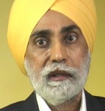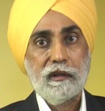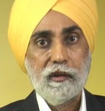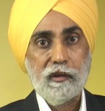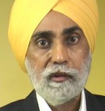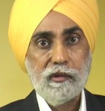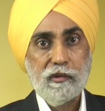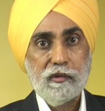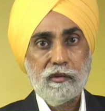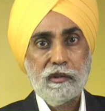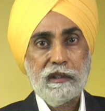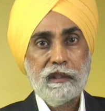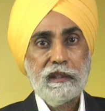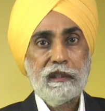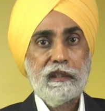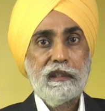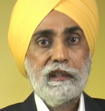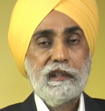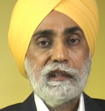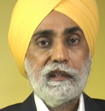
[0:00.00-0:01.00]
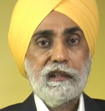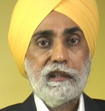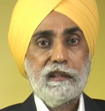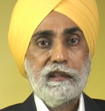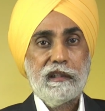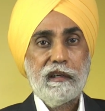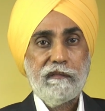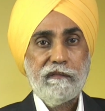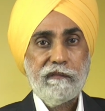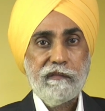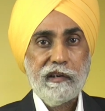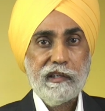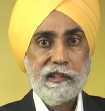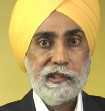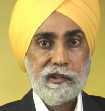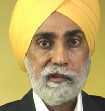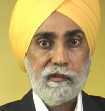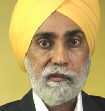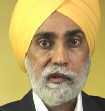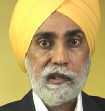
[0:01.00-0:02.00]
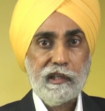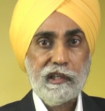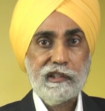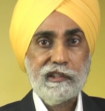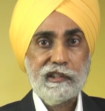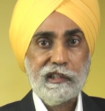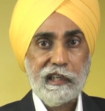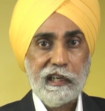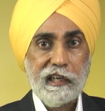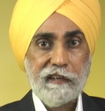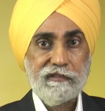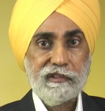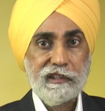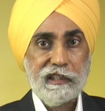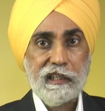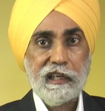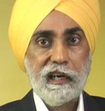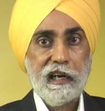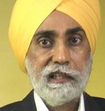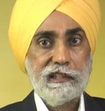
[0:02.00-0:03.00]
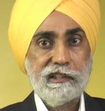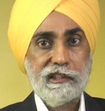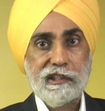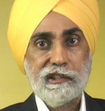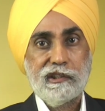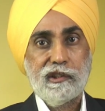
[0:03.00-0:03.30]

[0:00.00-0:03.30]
Guru? The first verse gives the answers